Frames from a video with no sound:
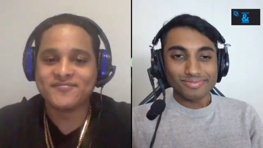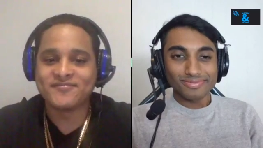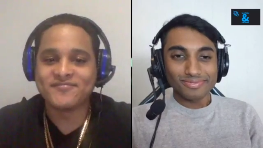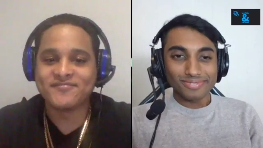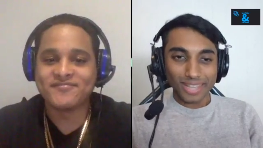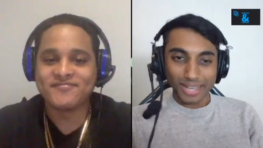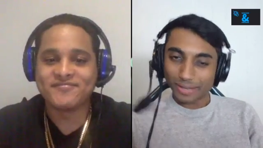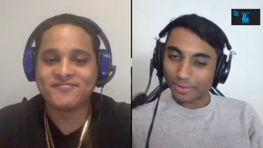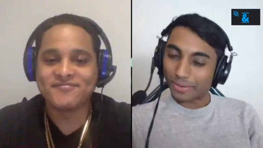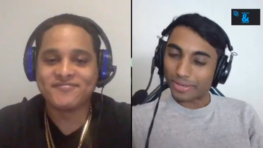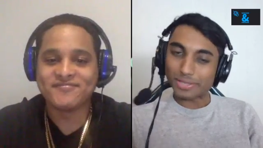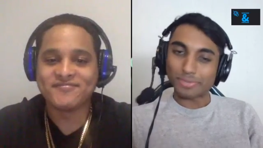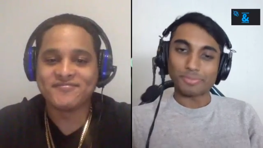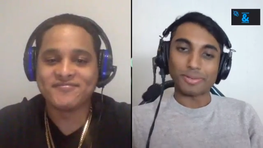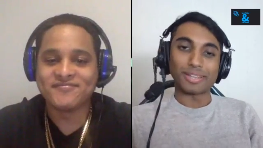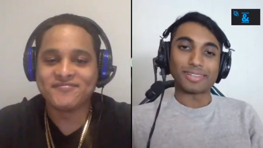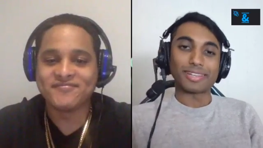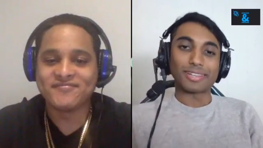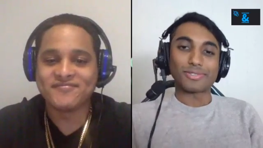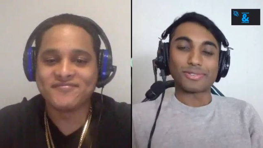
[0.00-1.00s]
Speaker 1: Likewise,
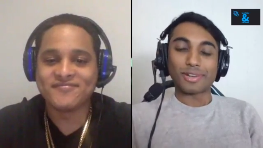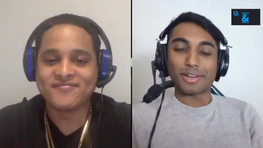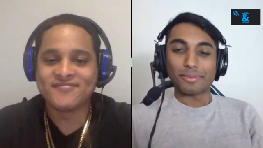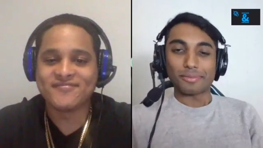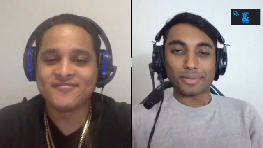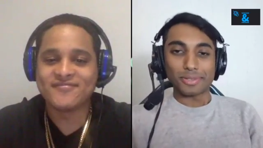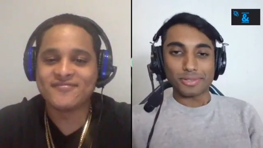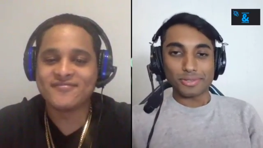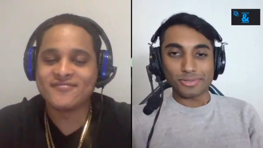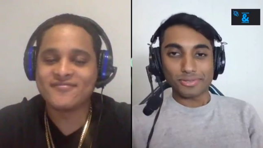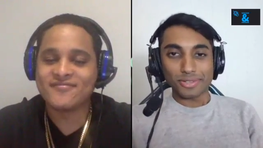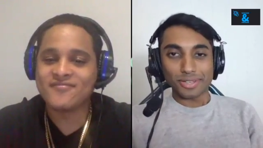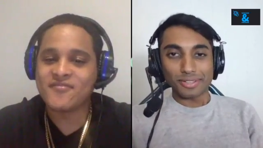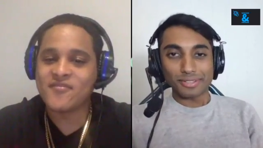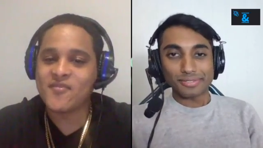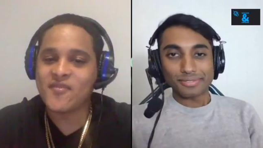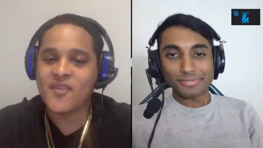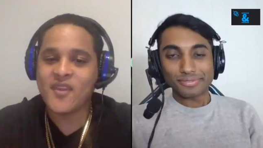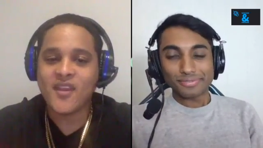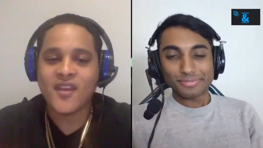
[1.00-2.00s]
man. Thanks for having me. This is fun.
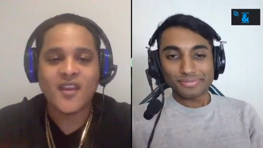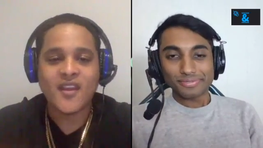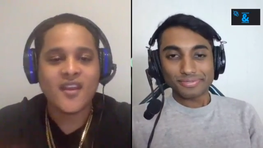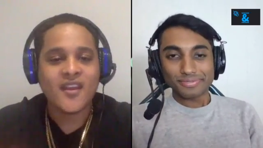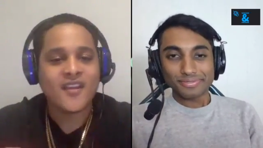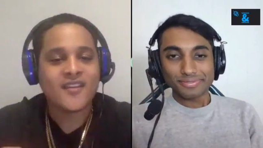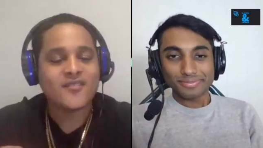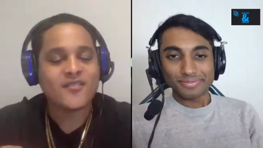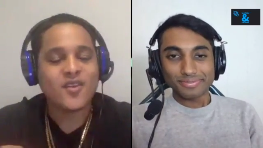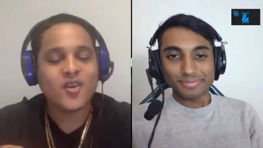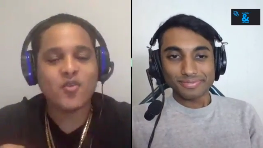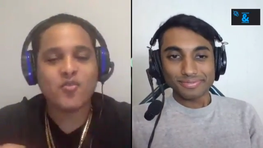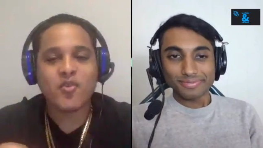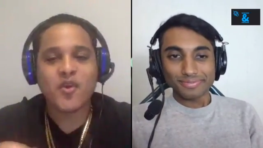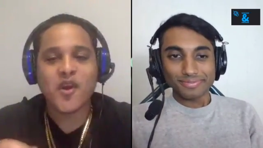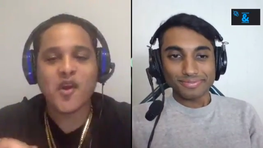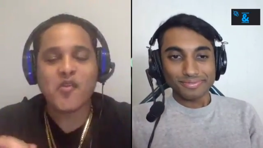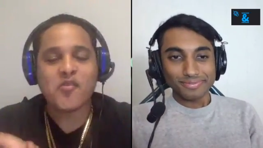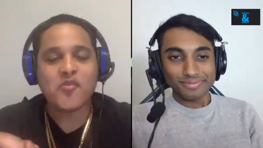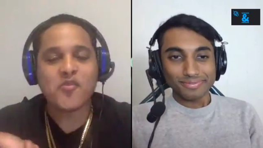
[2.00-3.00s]
Speaker 2: No
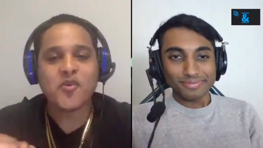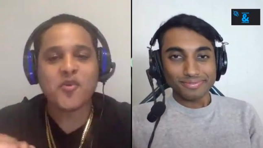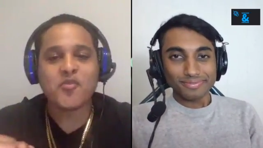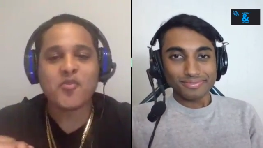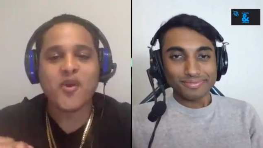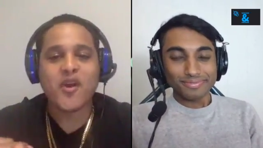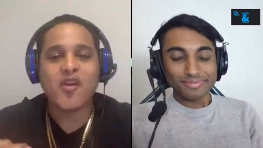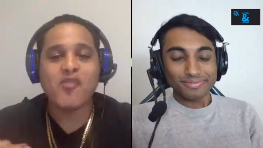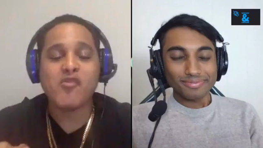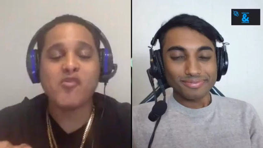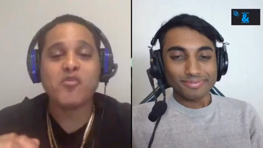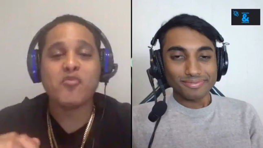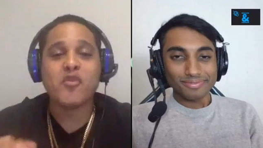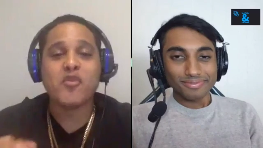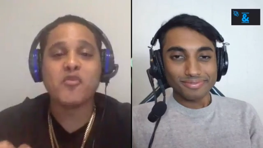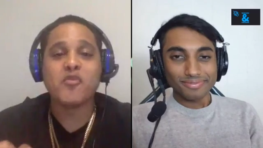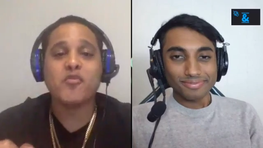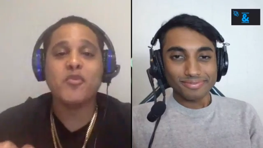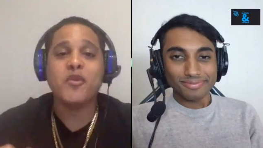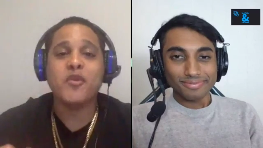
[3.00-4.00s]
problem, no problem.
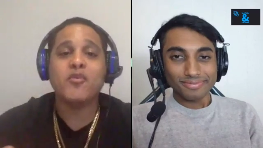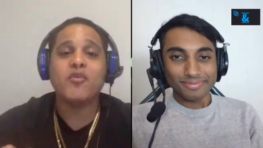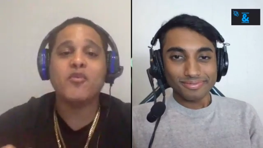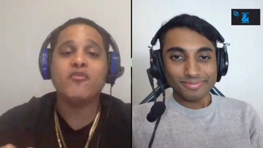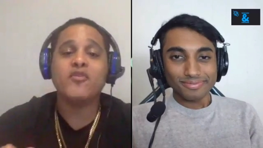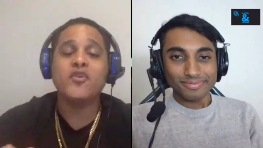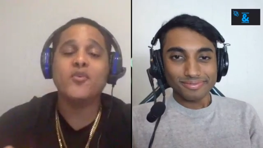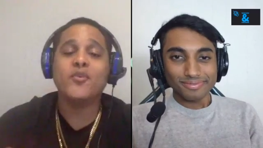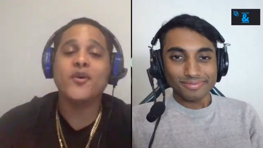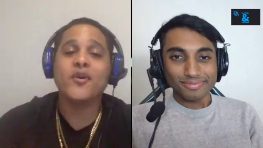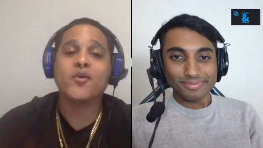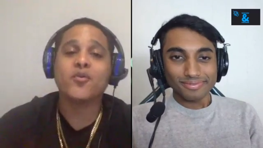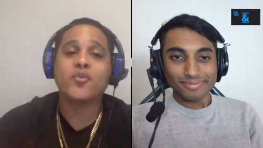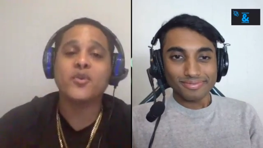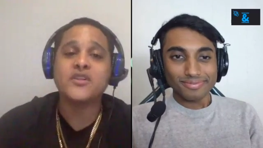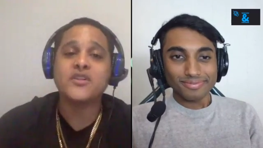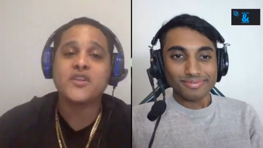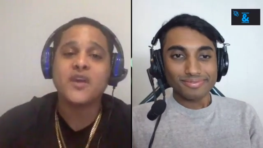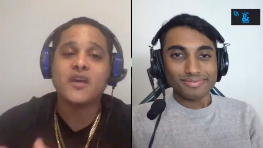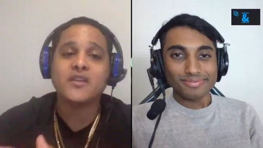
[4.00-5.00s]
Remember, people, if you want to
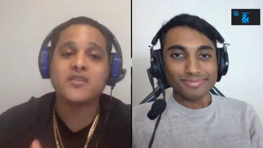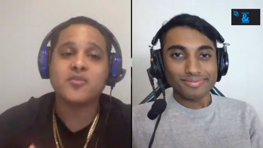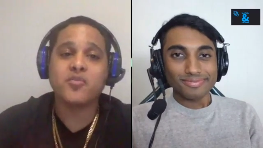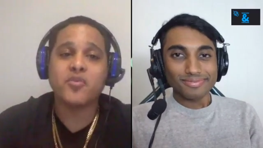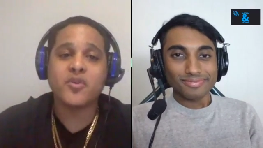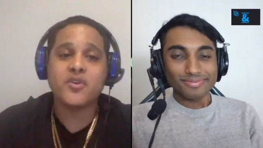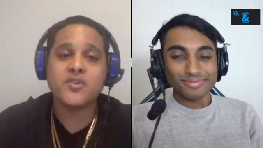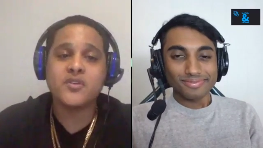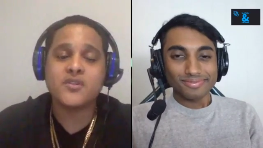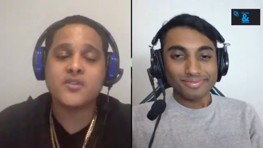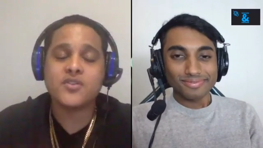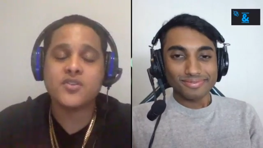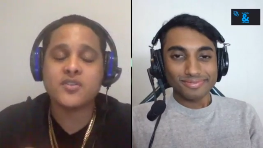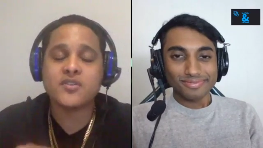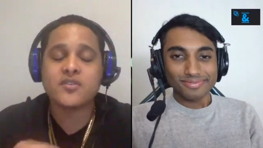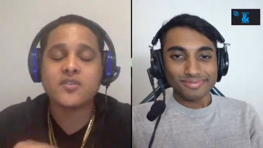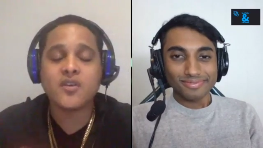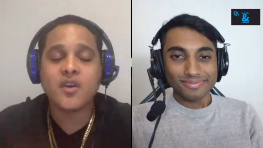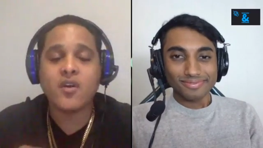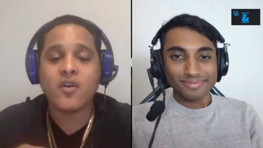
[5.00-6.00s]
reach out to Brendan,
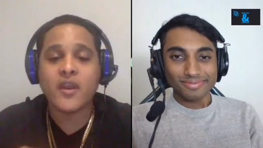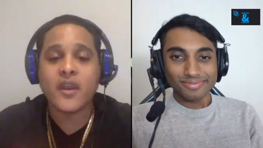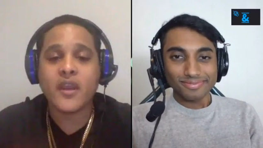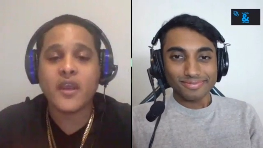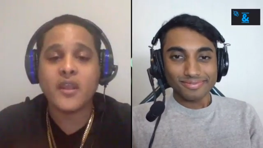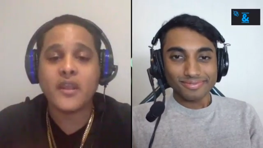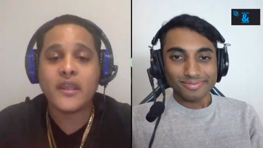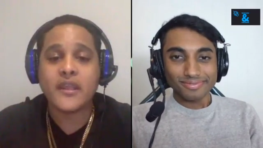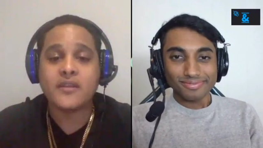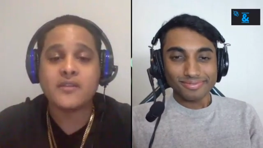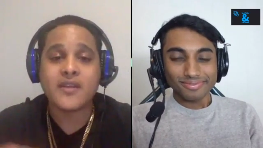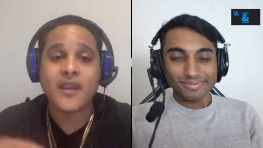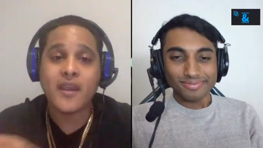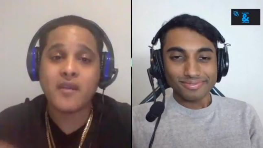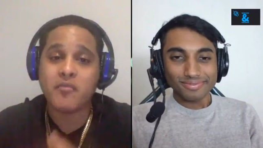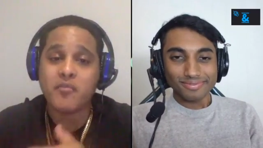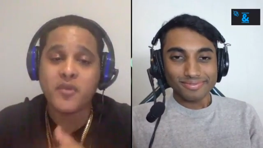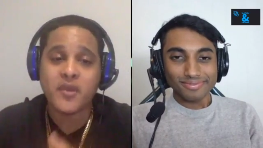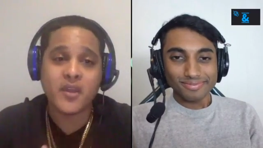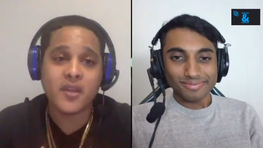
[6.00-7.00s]
just go ahead and
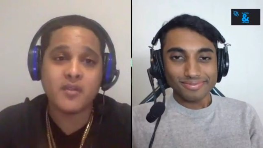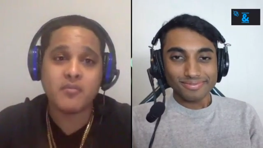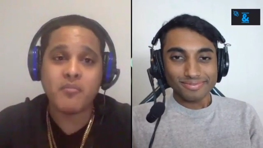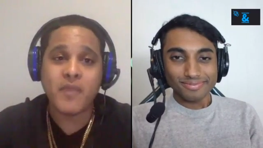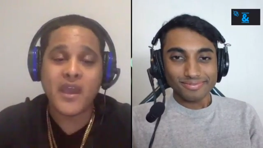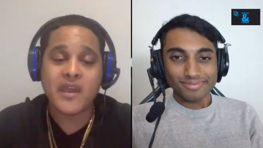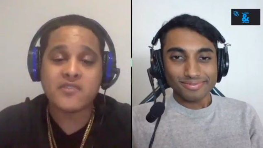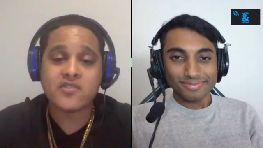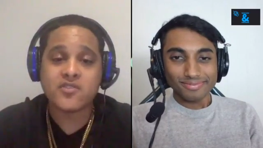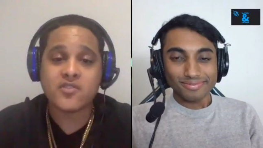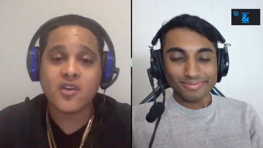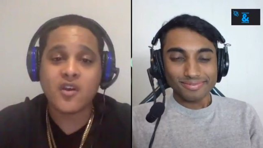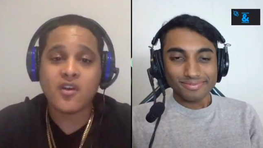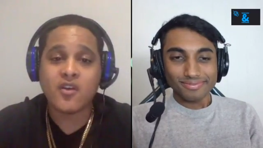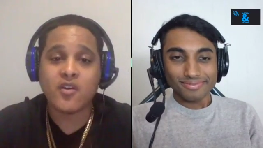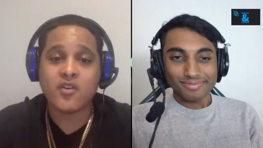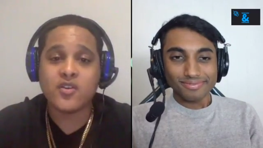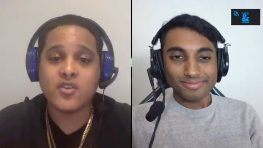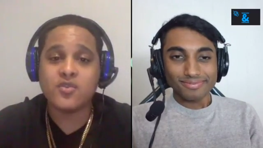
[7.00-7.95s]
type in Master Talk on